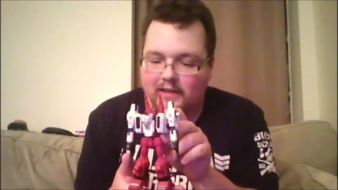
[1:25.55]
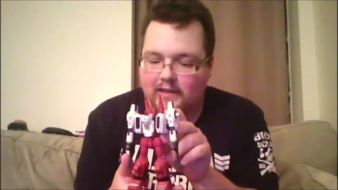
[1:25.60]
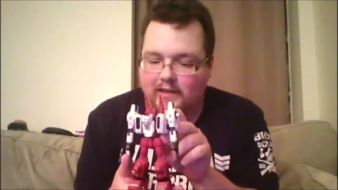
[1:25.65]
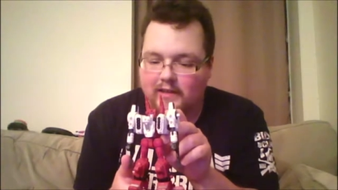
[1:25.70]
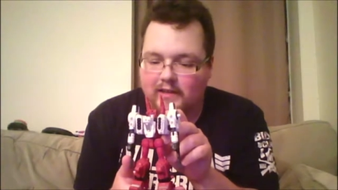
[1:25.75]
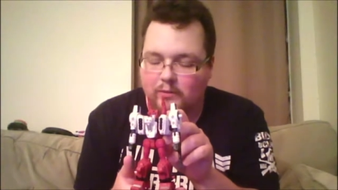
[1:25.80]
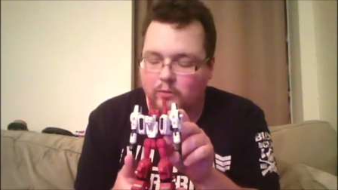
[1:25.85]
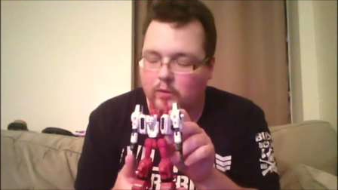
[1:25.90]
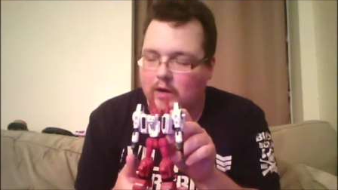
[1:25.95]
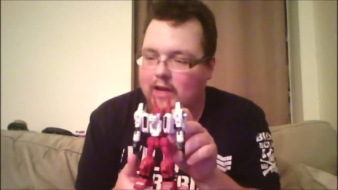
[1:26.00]

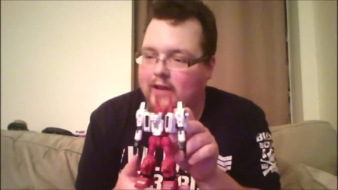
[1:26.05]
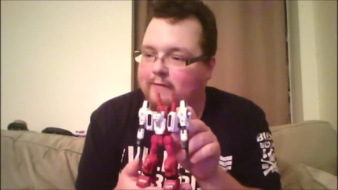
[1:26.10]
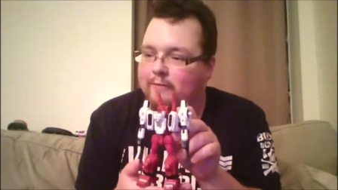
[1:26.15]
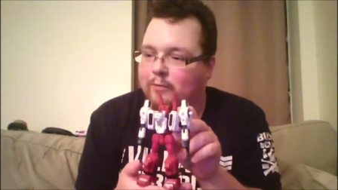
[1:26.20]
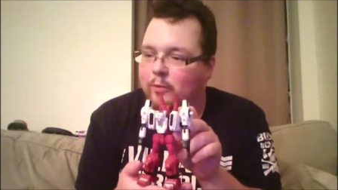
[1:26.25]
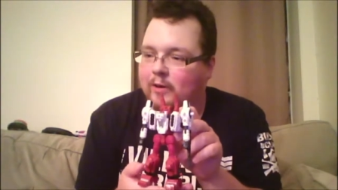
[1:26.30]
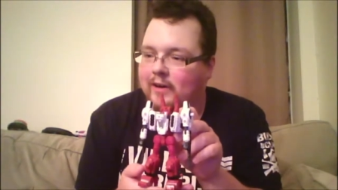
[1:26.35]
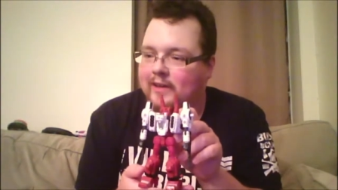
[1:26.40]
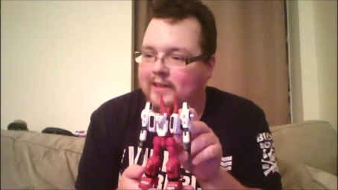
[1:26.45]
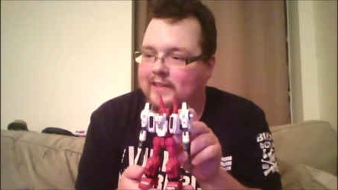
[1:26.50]
in wave
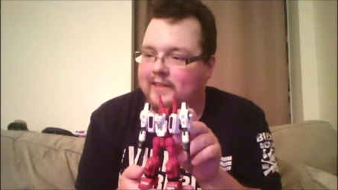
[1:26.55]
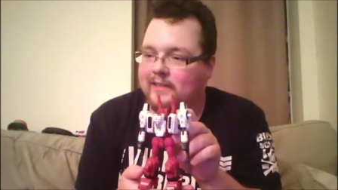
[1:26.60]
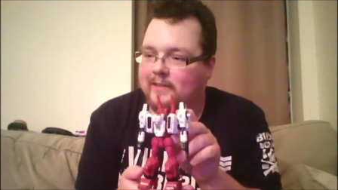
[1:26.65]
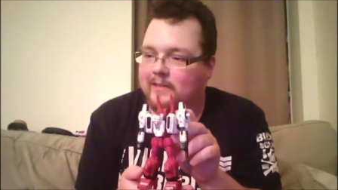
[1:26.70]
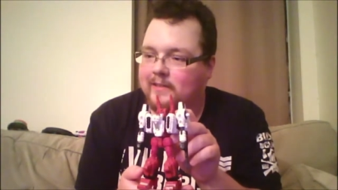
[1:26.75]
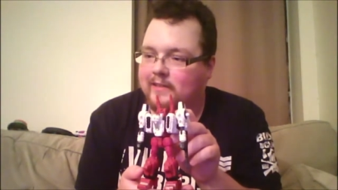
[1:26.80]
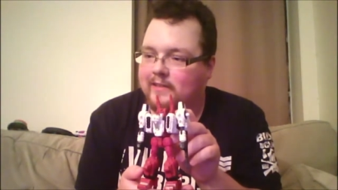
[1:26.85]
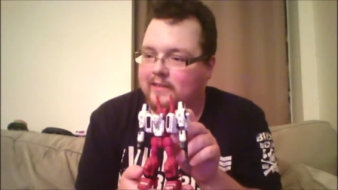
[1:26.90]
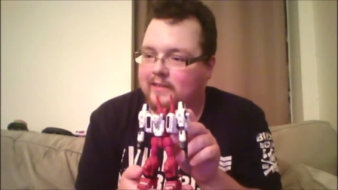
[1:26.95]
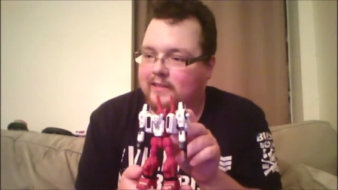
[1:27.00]

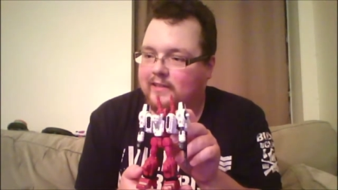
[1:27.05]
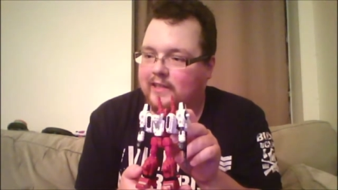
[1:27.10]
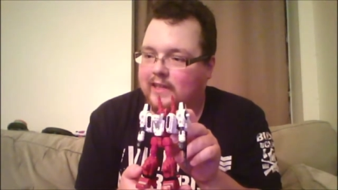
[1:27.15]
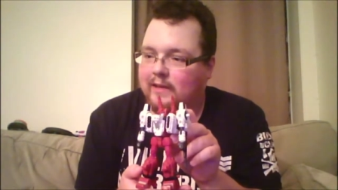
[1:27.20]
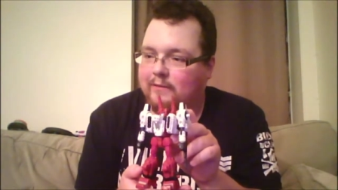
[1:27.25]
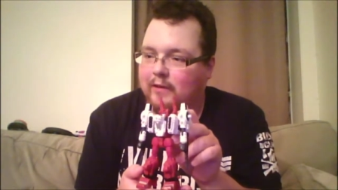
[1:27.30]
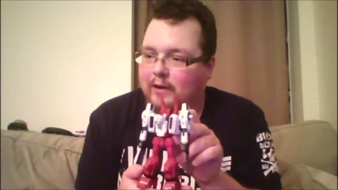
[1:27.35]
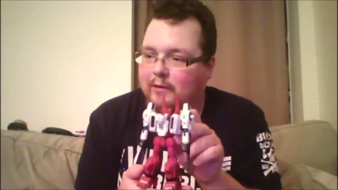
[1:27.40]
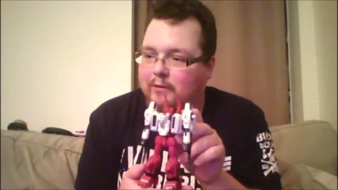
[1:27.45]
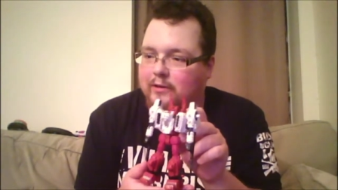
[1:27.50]
one, if
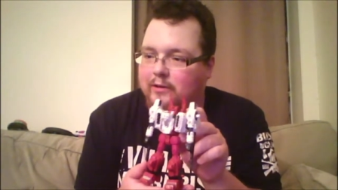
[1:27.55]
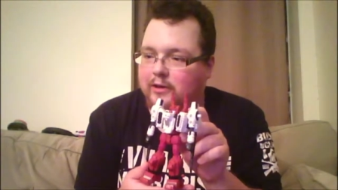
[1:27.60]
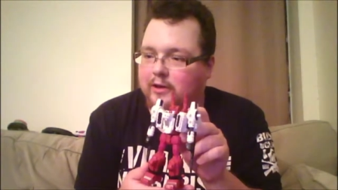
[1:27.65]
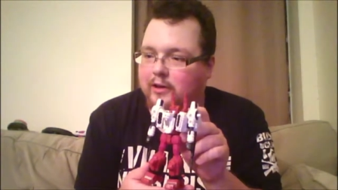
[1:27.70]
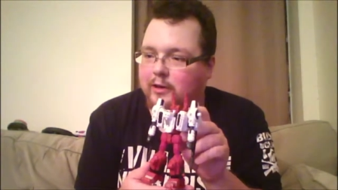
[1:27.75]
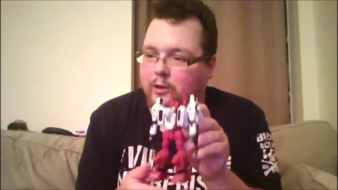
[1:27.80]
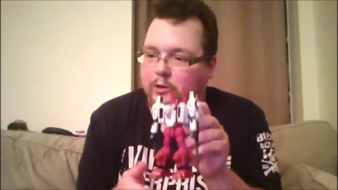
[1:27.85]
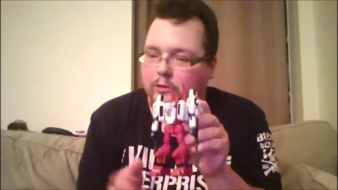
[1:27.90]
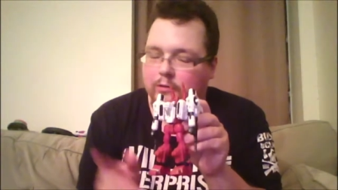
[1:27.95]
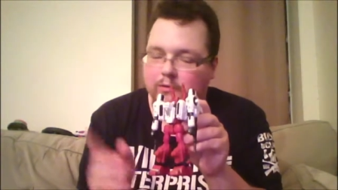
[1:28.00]
I
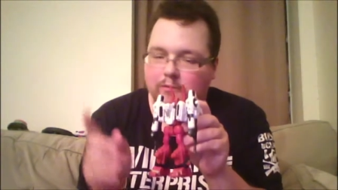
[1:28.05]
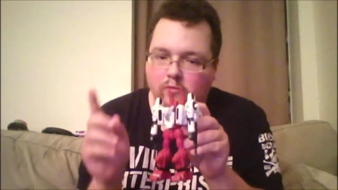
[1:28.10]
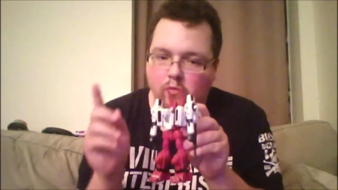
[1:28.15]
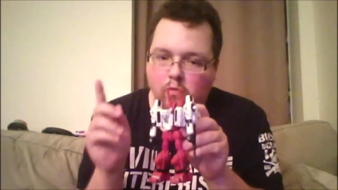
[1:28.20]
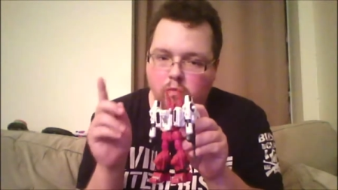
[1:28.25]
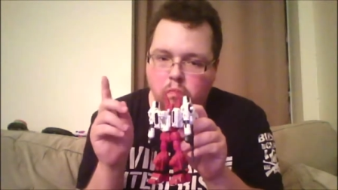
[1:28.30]
recall,